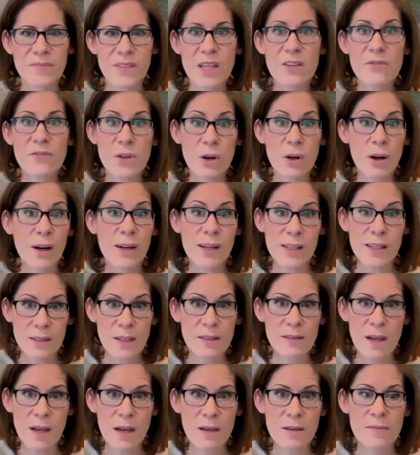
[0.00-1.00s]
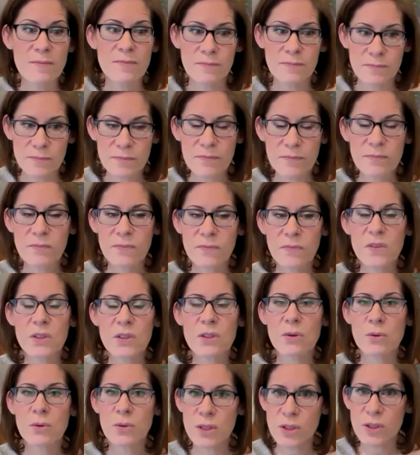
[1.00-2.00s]
if they're on SSI.
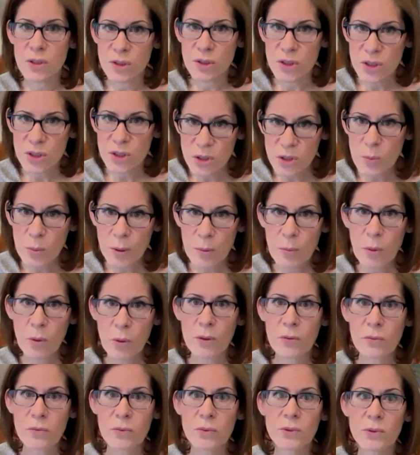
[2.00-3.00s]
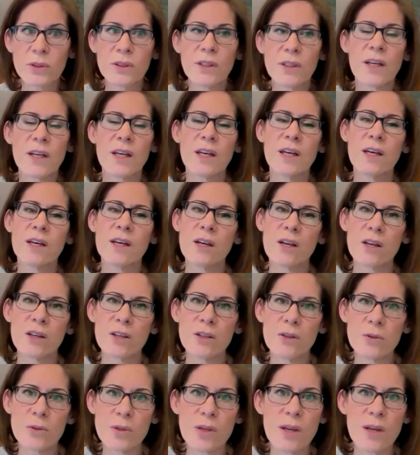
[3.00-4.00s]
So it's a super important rule.
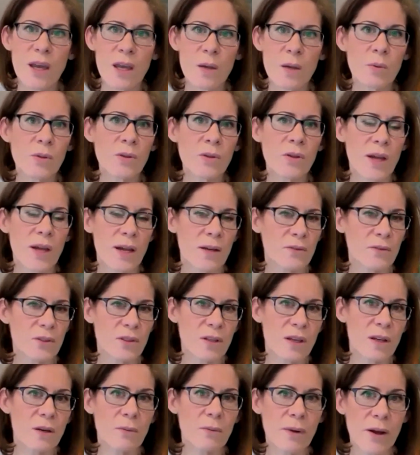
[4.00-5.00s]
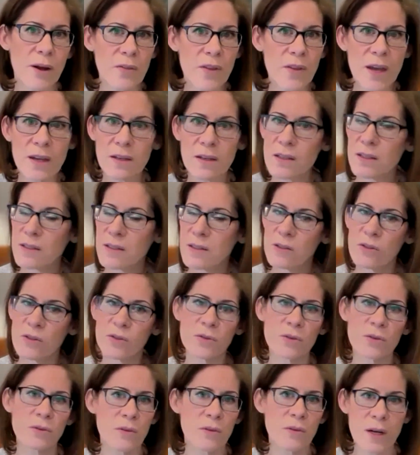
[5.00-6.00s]
Using ABLE accounts to get around that is
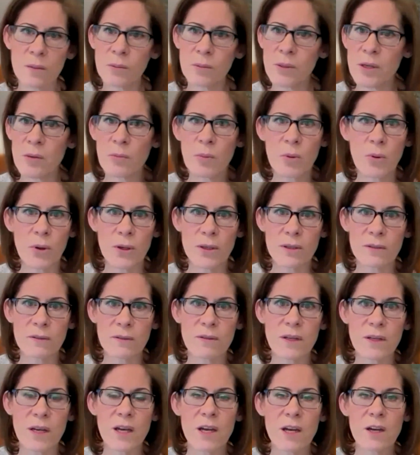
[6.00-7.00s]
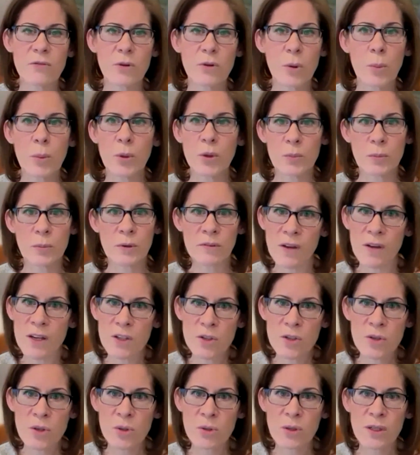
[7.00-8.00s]
incredibly important for both
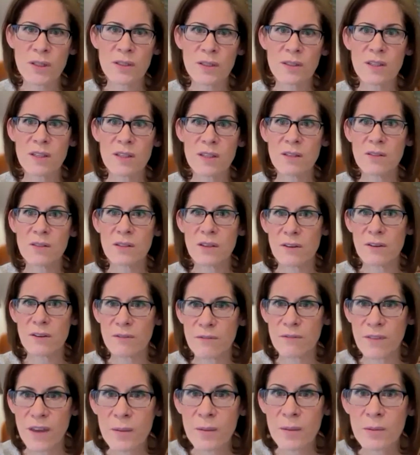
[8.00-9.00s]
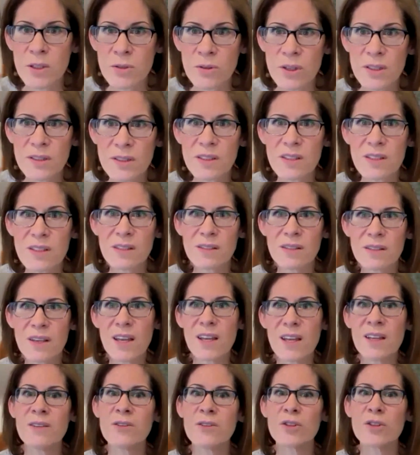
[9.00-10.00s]
professional trustees, family trustees,
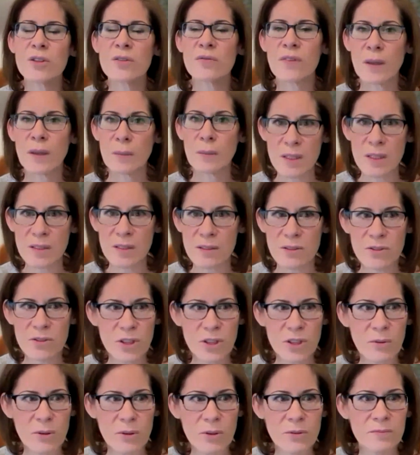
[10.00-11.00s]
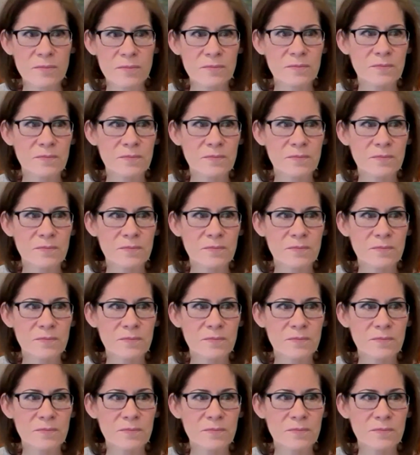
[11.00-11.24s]
and just families in general.